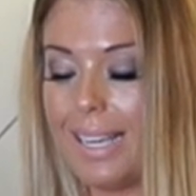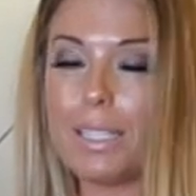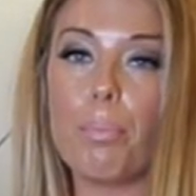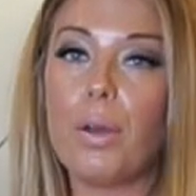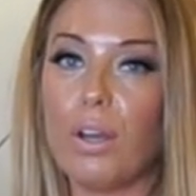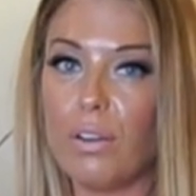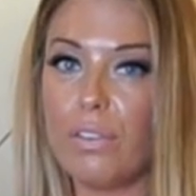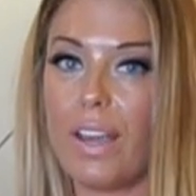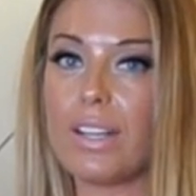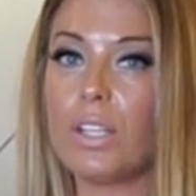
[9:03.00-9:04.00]
is a
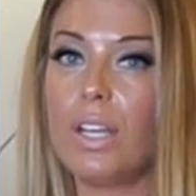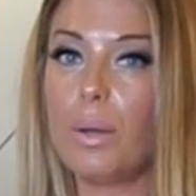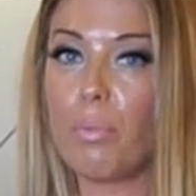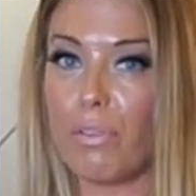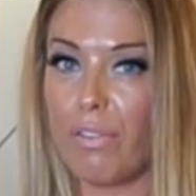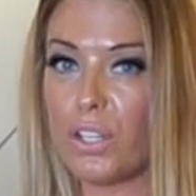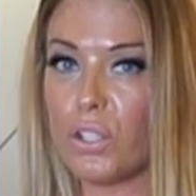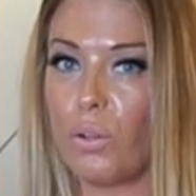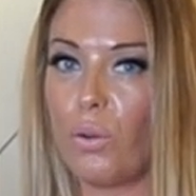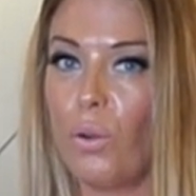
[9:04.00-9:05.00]
perfect
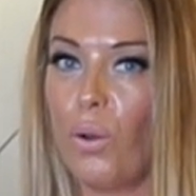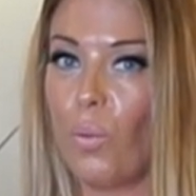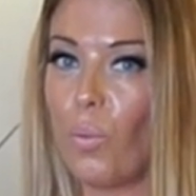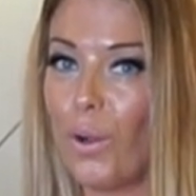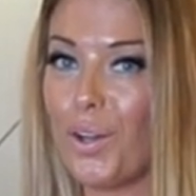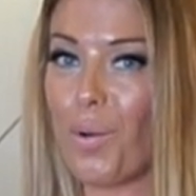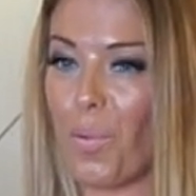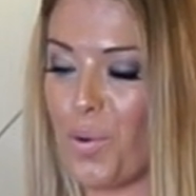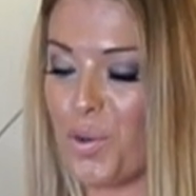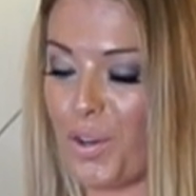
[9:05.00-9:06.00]
professional work
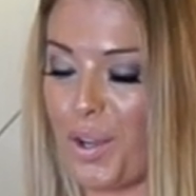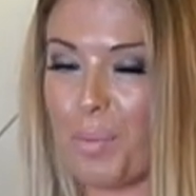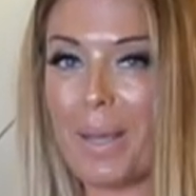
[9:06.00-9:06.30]
wardrobe